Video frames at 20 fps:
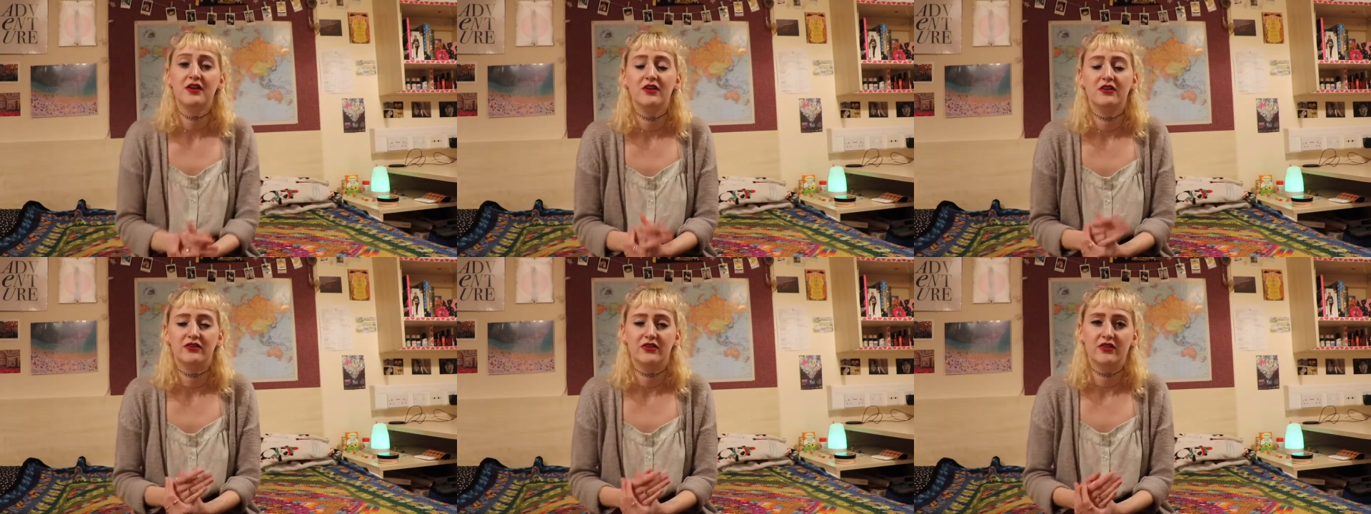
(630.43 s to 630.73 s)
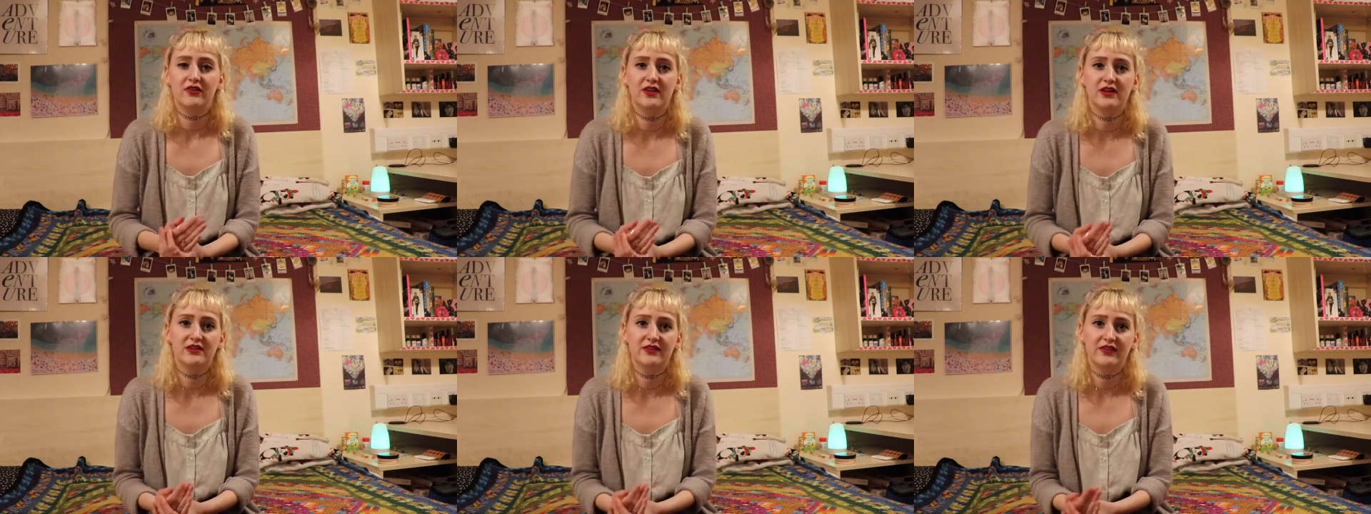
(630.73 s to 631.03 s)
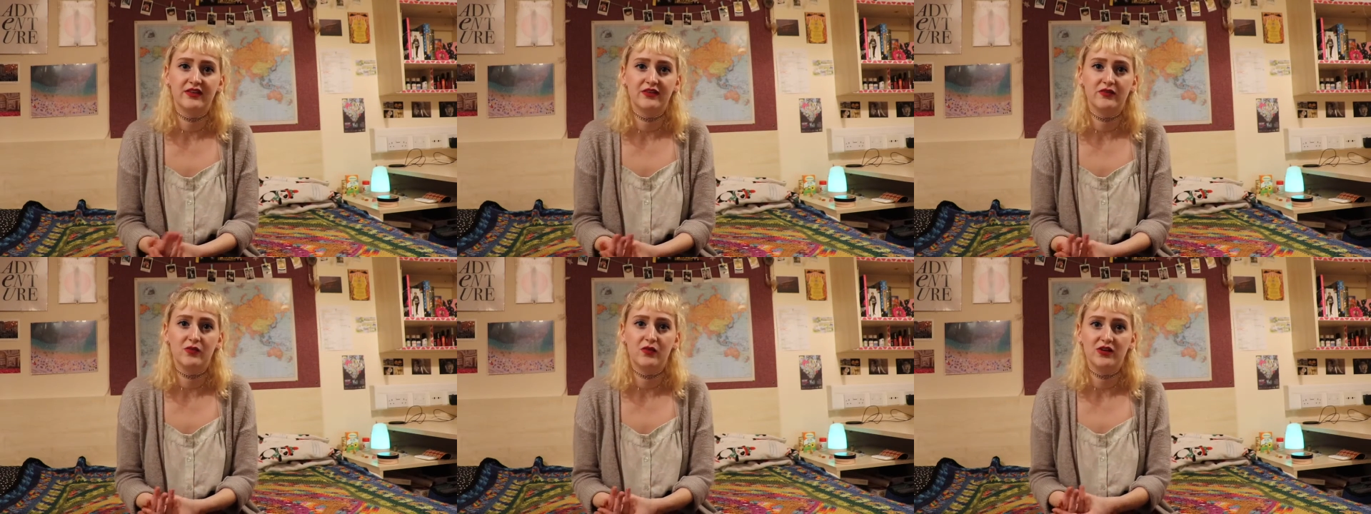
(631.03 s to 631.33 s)
So
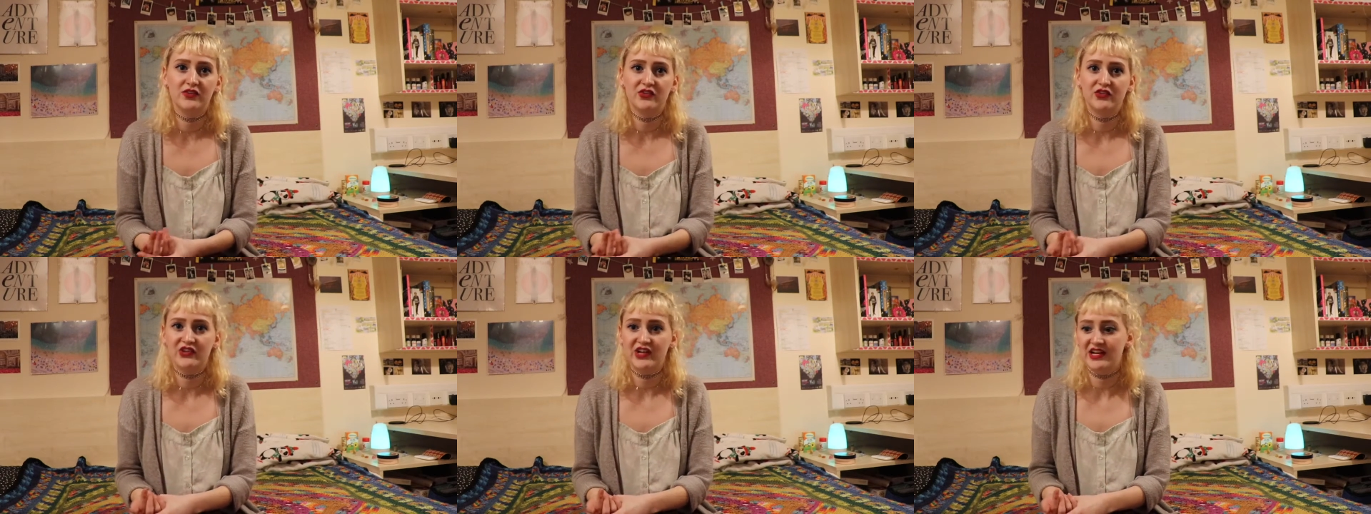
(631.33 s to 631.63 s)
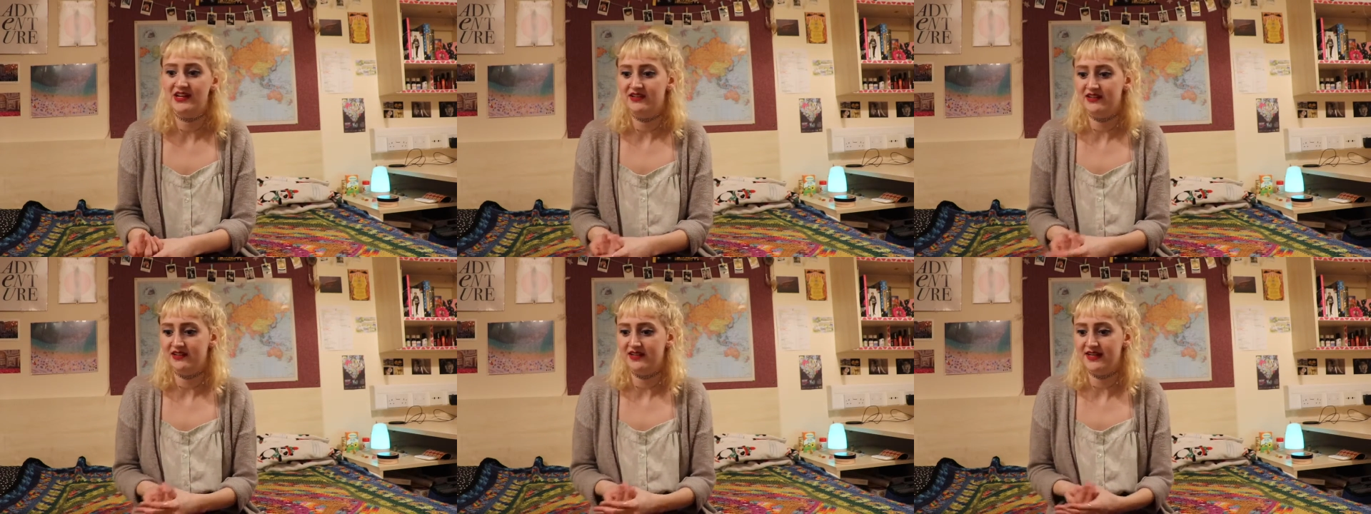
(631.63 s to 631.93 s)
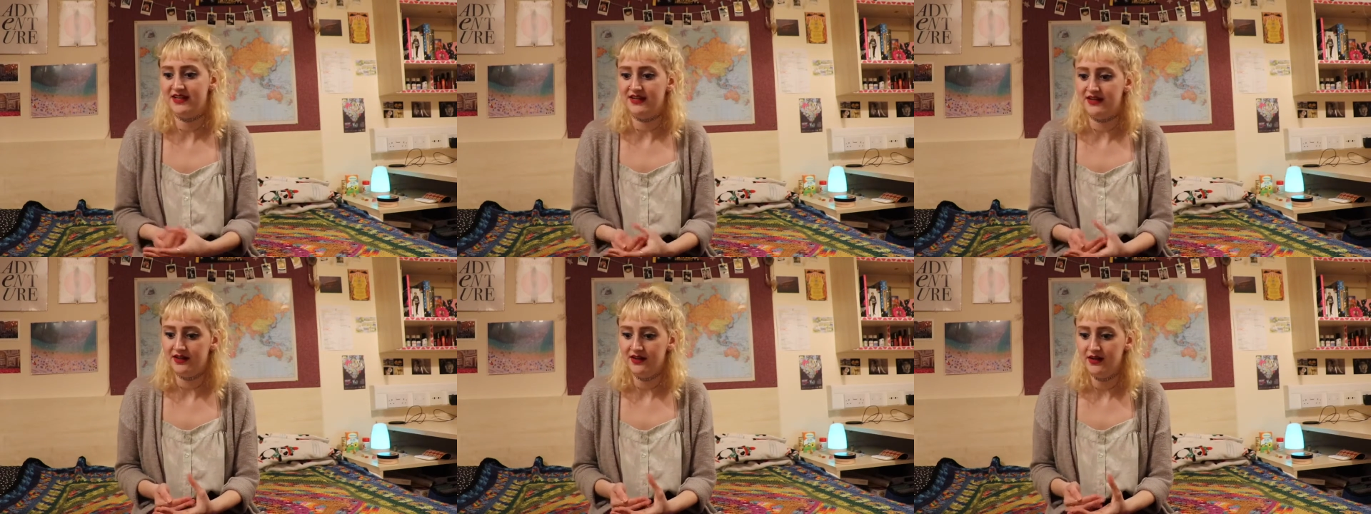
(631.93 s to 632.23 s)
there's this one
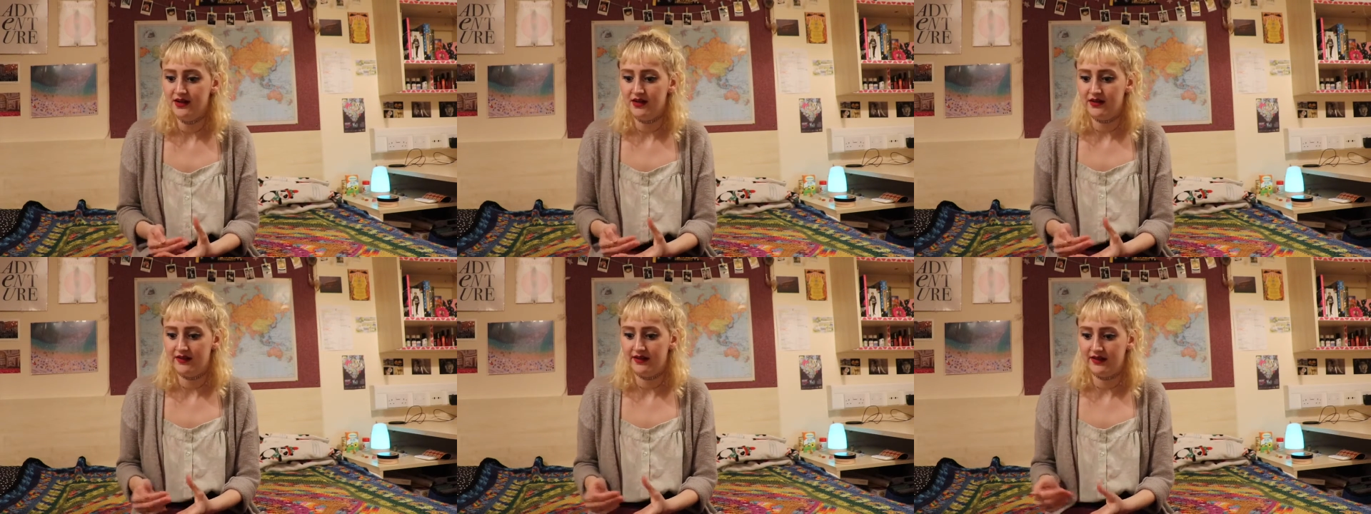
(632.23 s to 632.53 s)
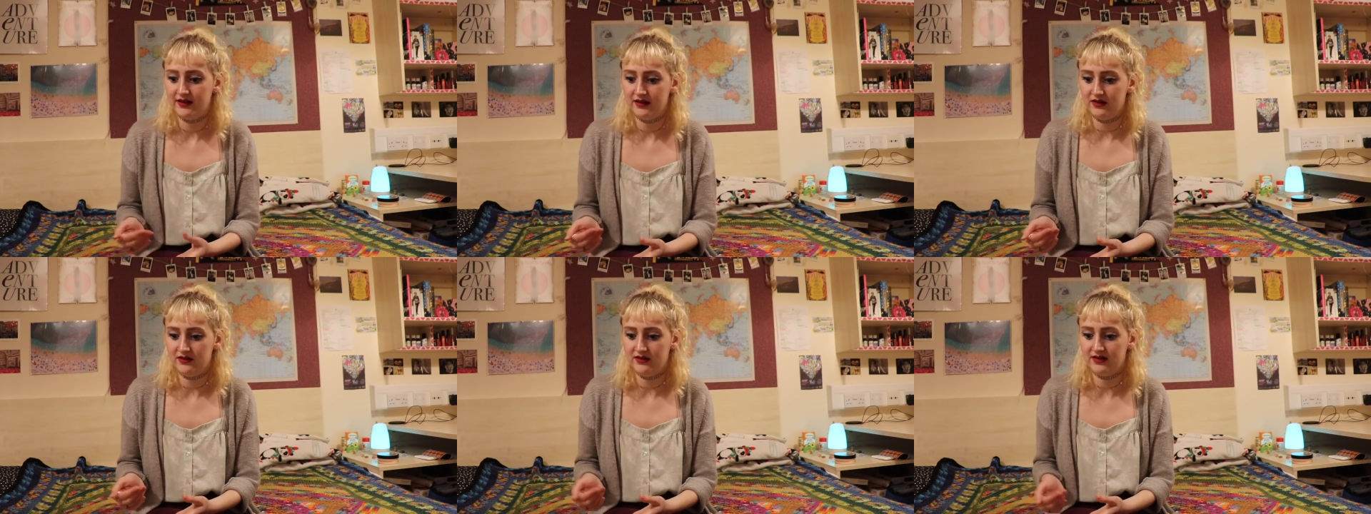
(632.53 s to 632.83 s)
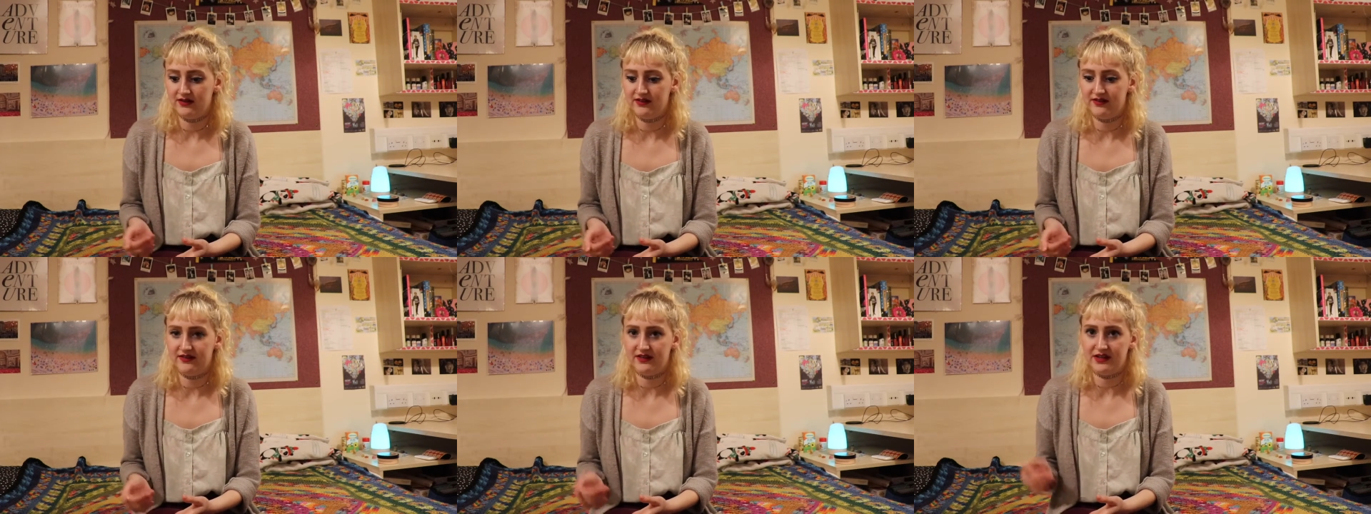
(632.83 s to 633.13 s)
chandelier that you
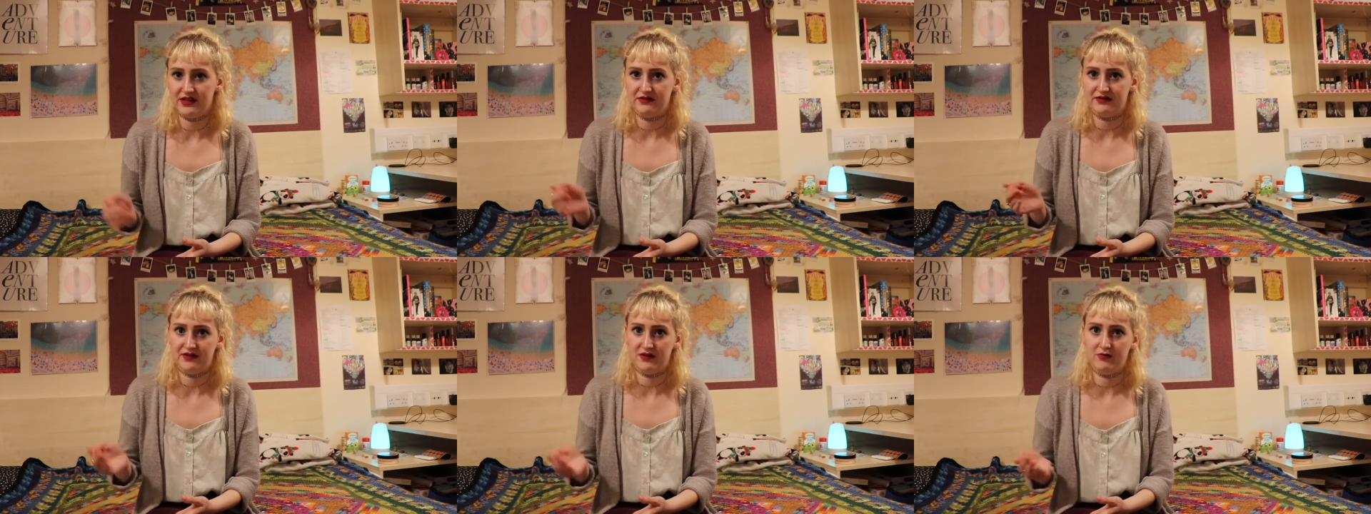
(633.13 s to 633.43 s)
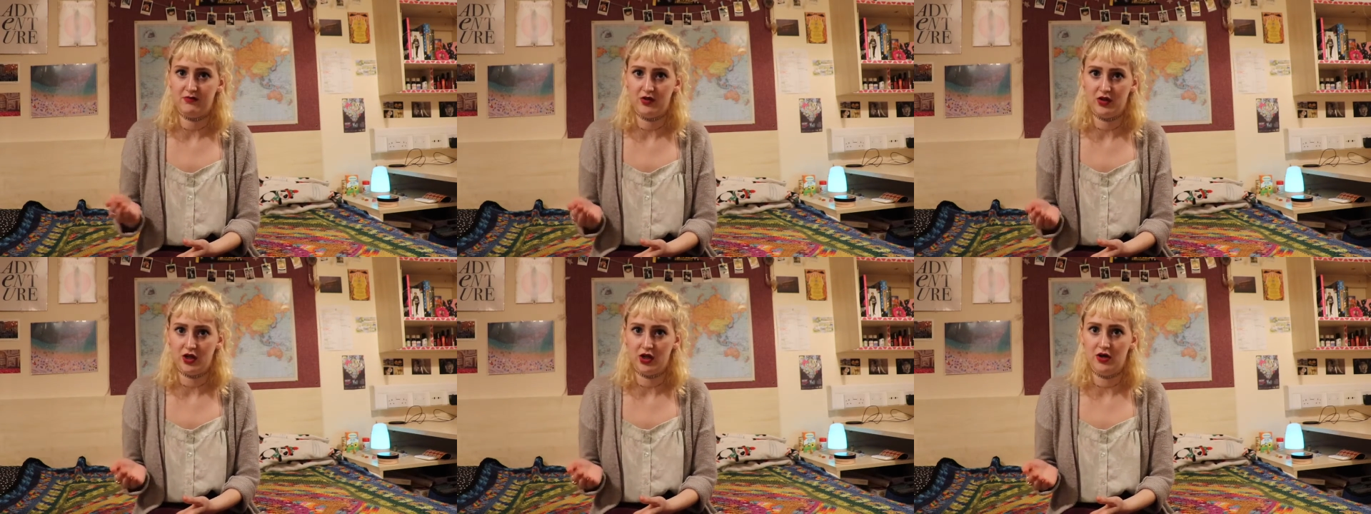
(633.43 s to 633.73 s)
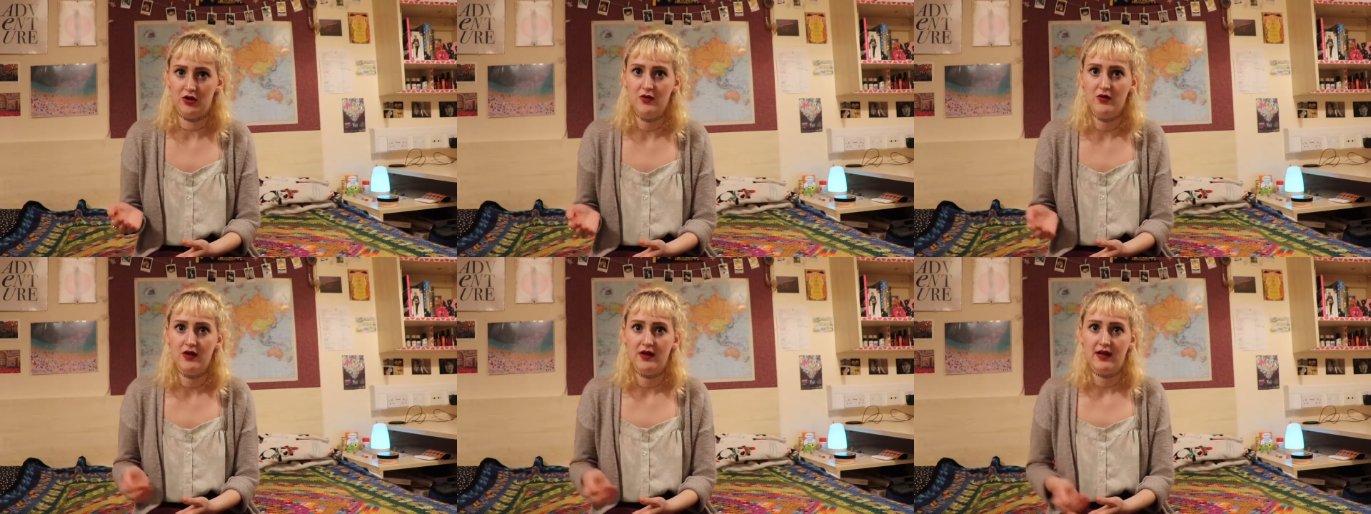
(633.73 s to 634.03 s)
can see from
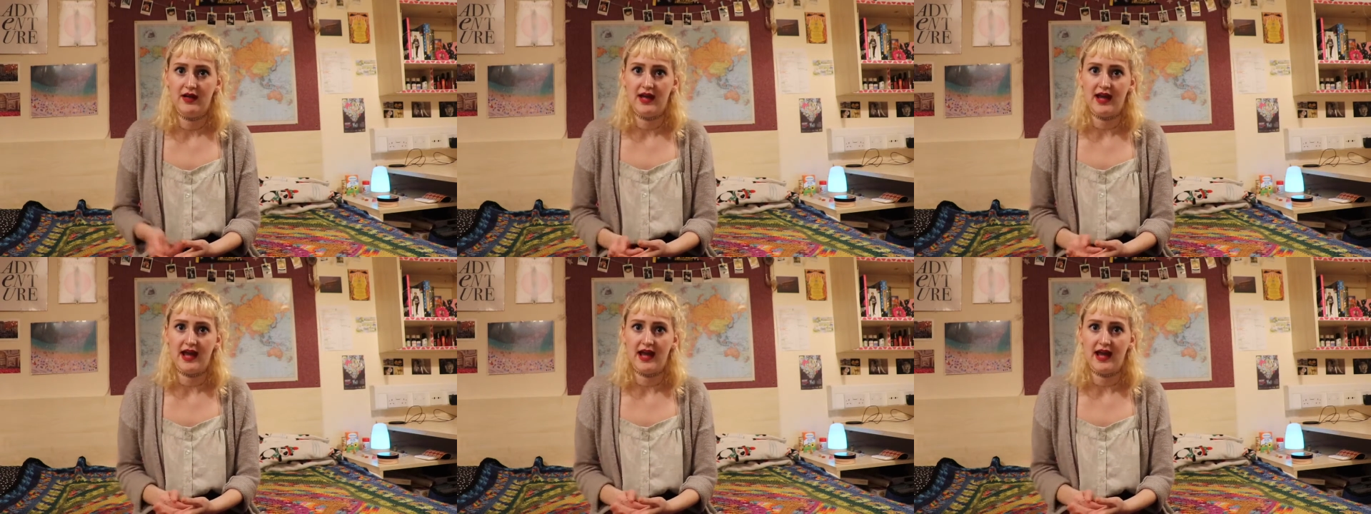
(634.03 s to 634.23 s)
below,